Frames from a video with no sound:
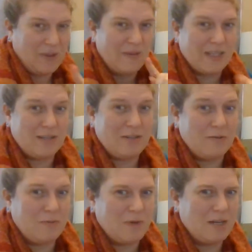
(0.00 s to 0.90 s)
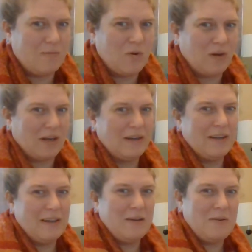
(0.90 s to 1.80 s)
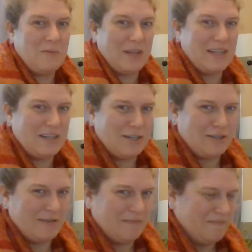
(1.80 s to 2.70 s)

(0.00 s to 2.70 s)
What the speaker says: Let's do one more with addition.